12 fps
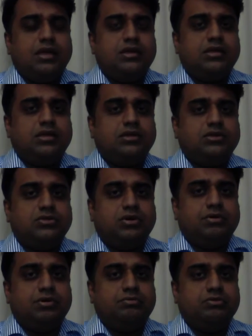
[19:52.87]

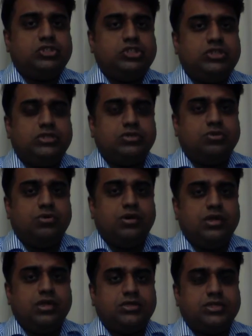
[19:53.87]
and Jesus
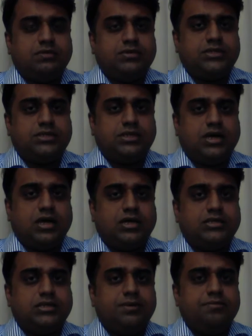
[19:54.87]
holding seven
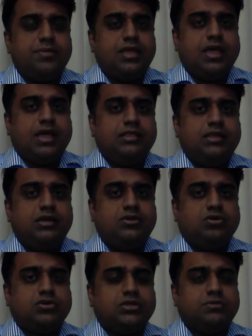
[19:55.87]
stars, and then
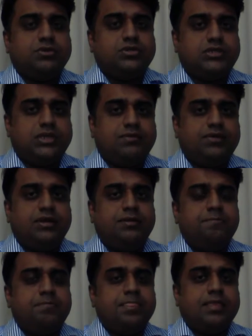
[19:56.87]
it talks about
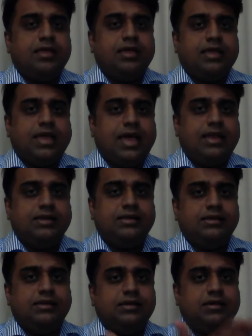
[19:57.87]
seven
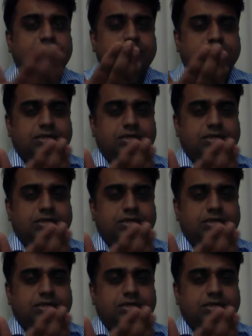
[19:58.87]
candle,